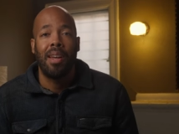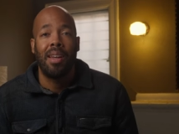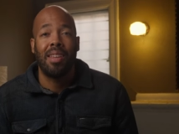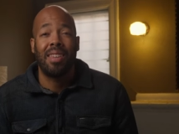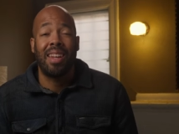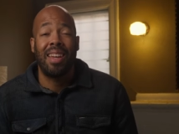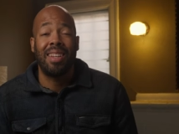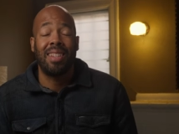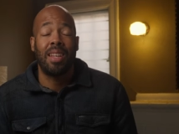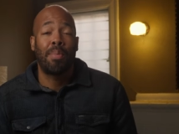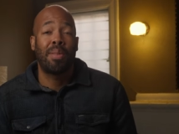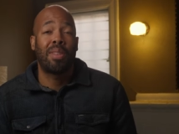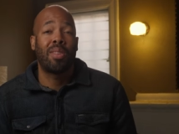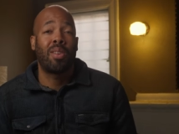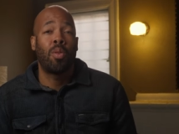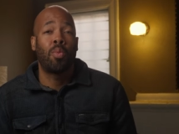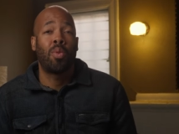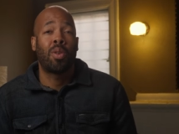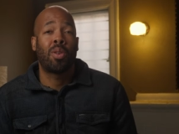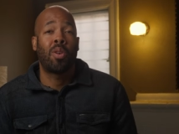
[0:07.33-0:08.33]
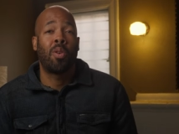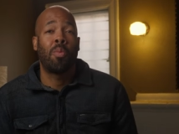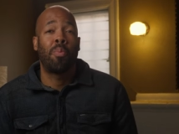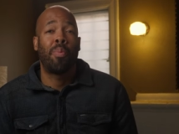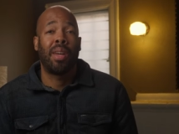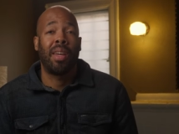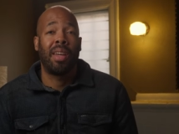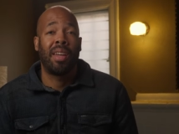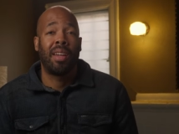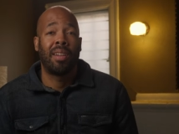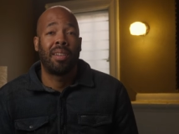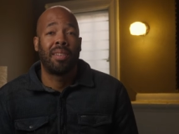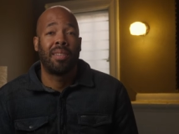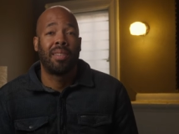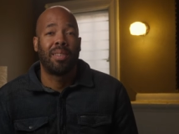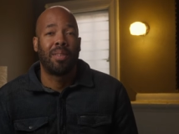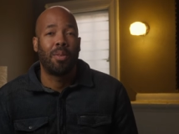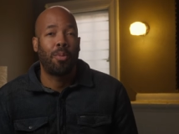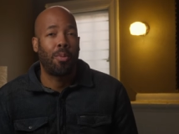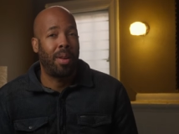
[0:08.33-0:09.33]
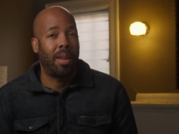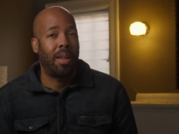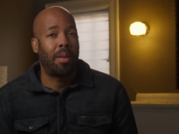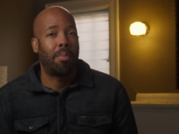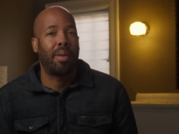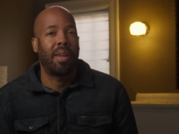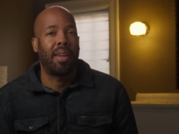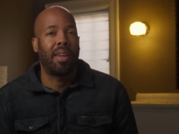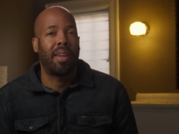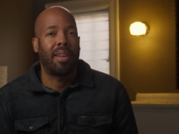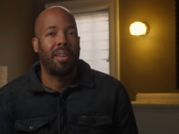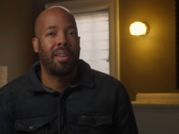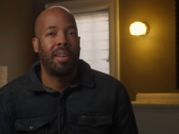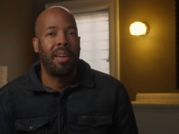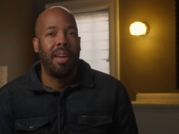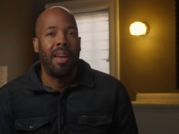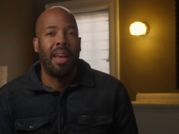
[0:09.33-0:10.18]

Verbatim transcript: In today's episode, we'll go big, really big,